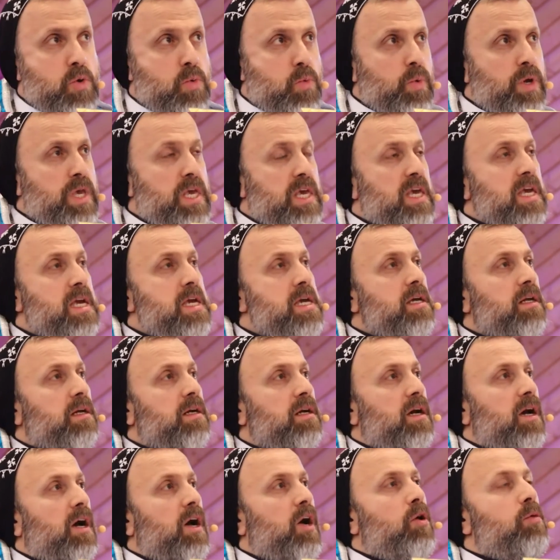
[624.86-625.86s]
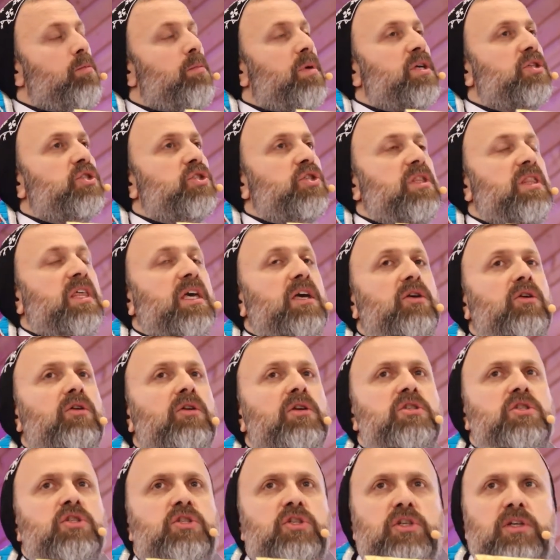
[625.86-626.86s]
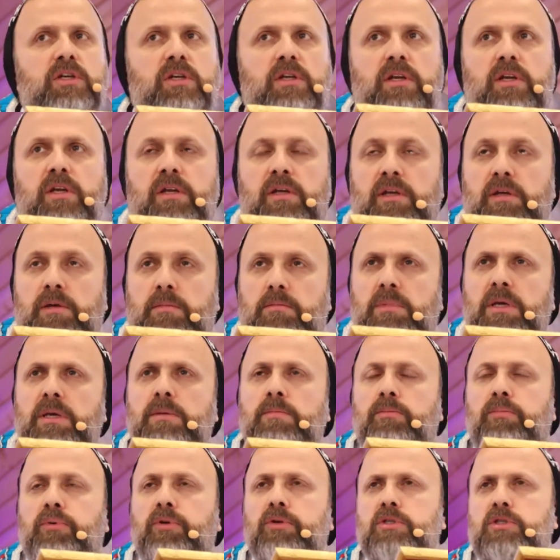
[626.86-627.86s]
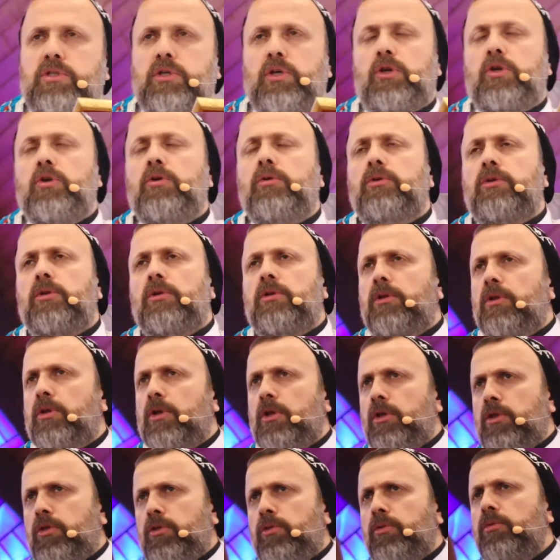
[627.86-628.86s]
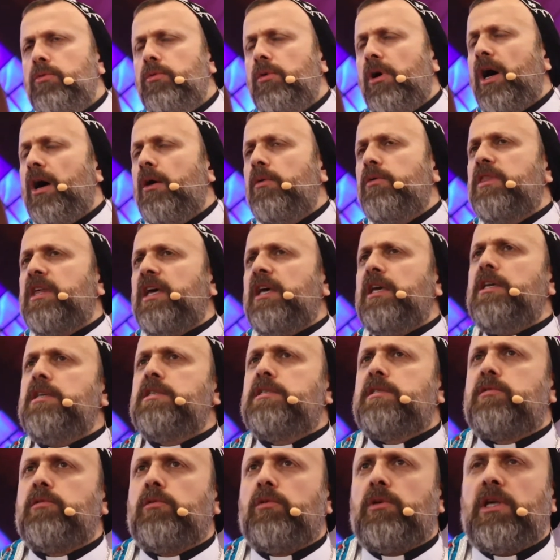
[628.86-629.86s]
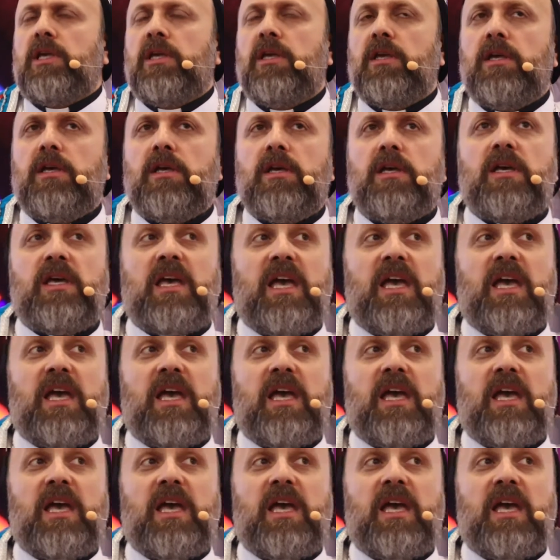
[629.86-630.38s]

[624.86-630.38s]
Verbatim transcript: we hear how much the Christian being persecuted throughout the history